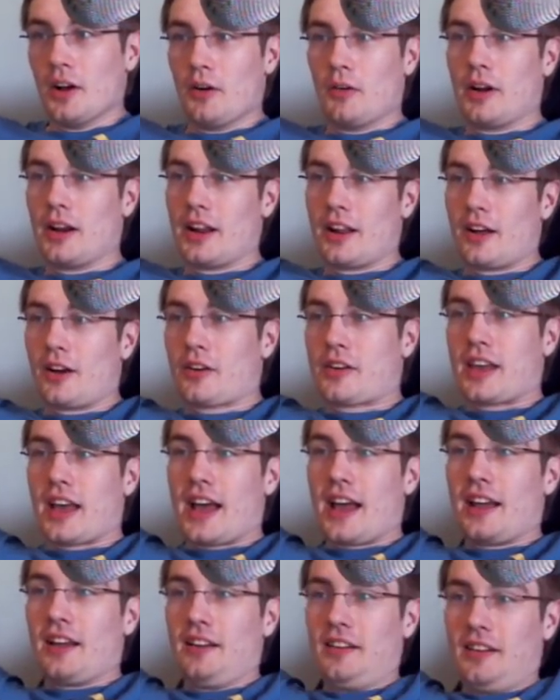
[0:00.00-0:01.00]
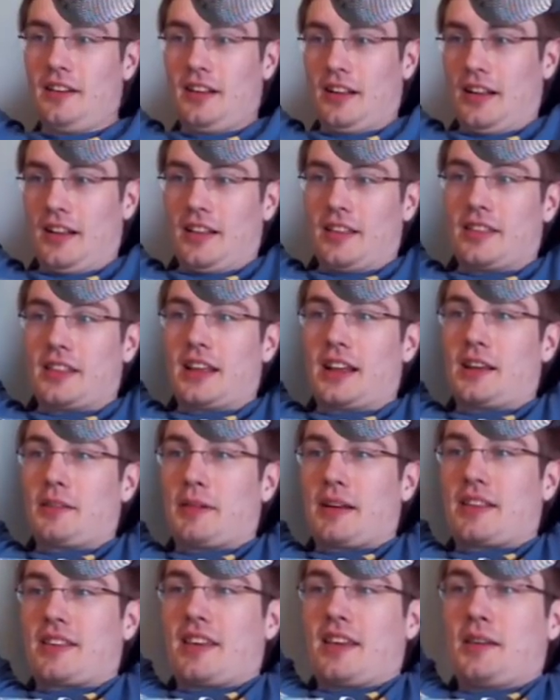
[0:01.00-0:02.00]
We did okay. Thank you,
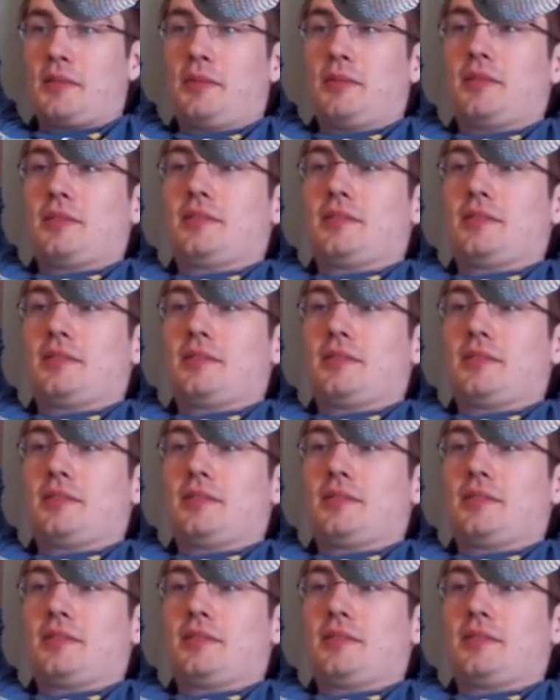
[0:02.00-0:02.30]
my team.